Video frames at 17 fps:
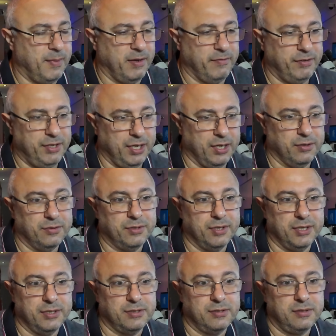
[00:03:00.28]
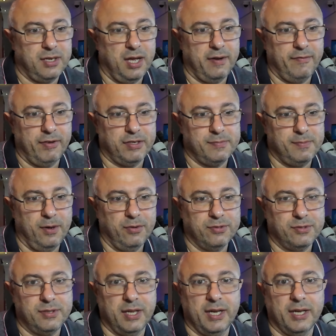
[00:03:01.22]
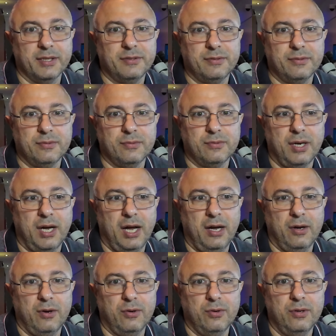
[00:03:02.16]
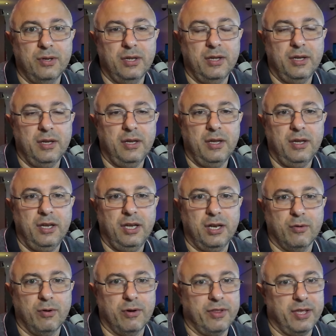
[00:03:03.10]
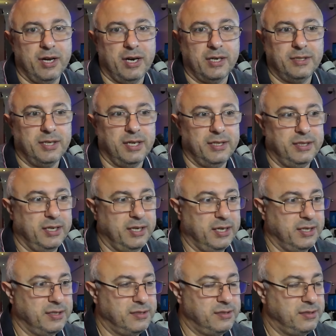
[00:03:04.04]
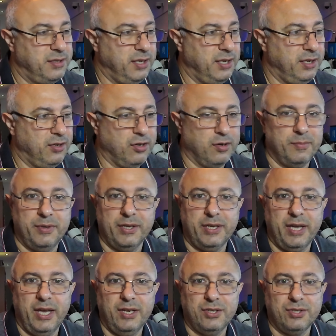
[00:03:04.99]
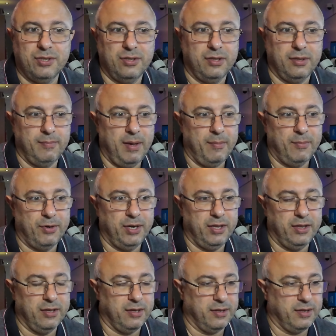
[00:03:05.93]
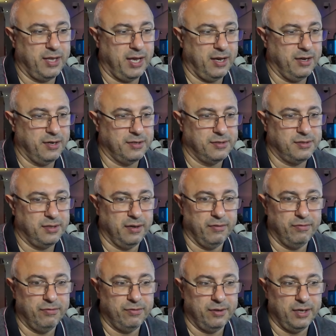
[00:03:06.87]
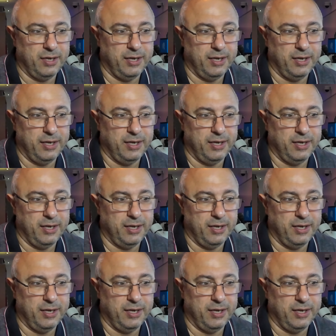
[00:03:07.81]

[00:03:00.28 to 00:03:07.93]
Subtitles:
my videos is kind of expose that, how, what the RTI does, the communication, the memory, that kind of stuff.